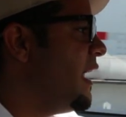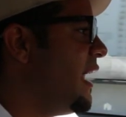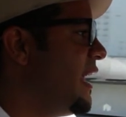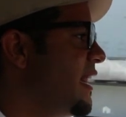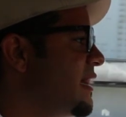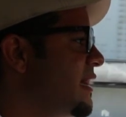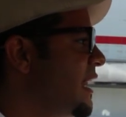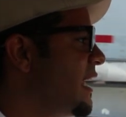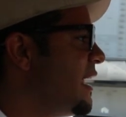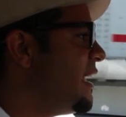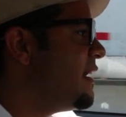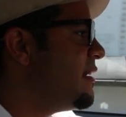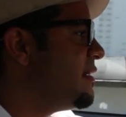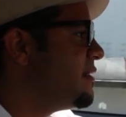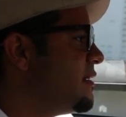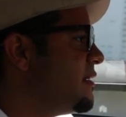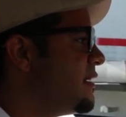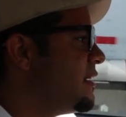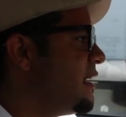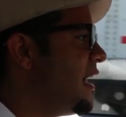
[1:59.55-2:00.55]
and then
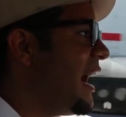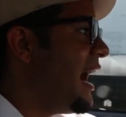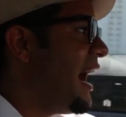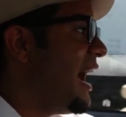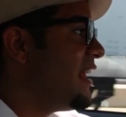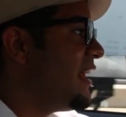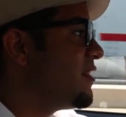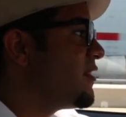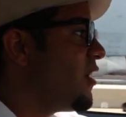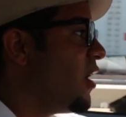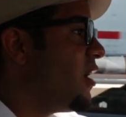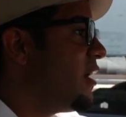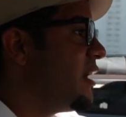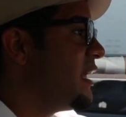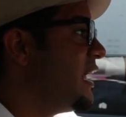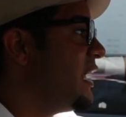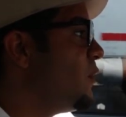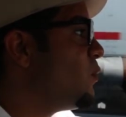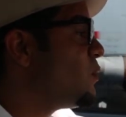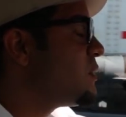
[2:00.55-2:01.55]
I
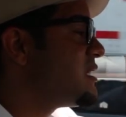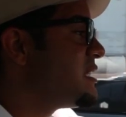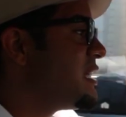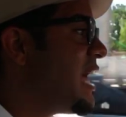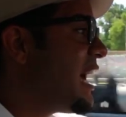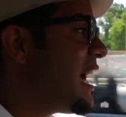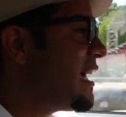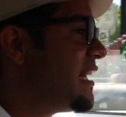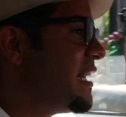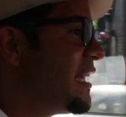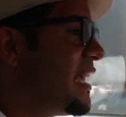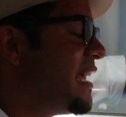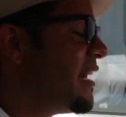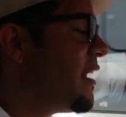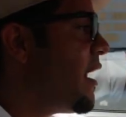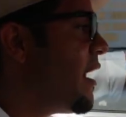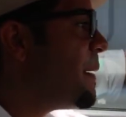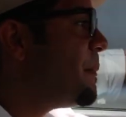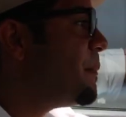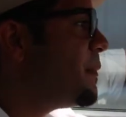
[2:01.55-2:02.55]
thought he was not going to
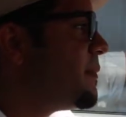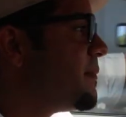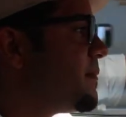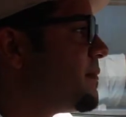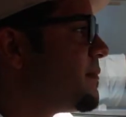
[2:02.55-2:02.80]
get up.